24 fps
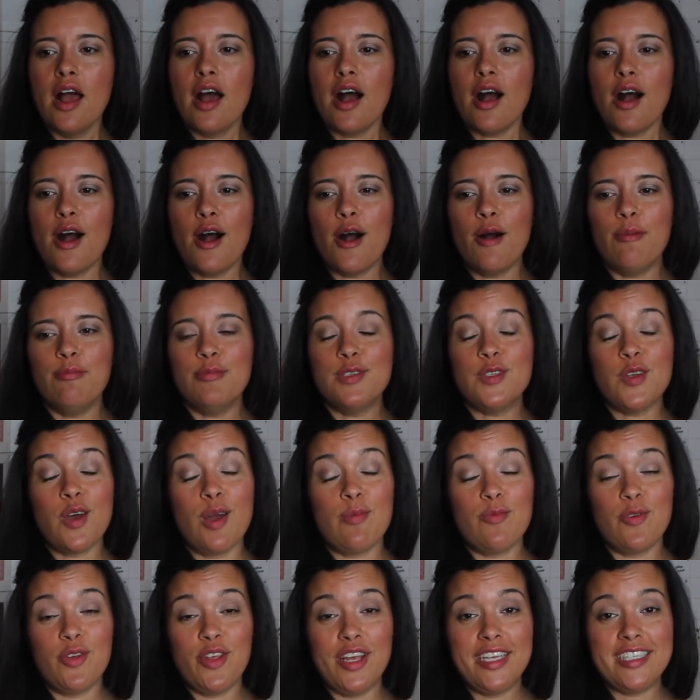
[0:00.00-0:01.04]
So
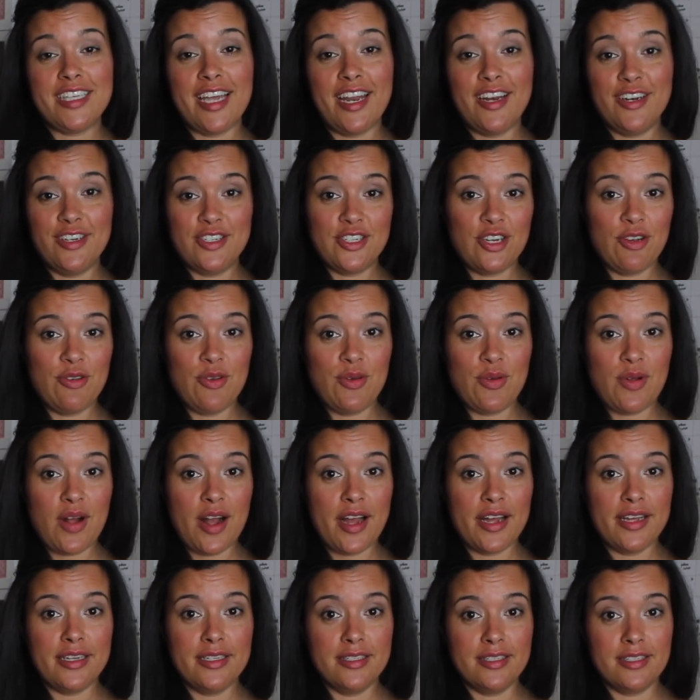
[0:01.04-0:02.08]
I'm really excited to show you
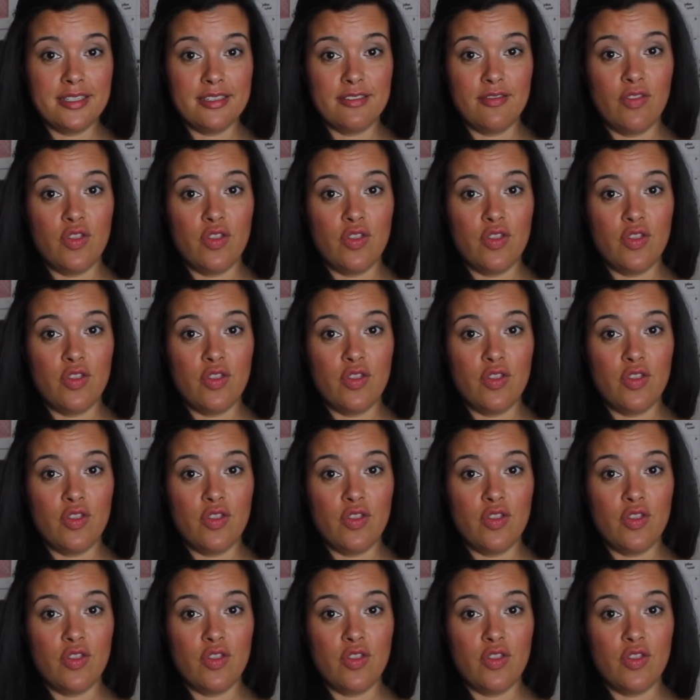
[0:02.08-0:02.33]
guys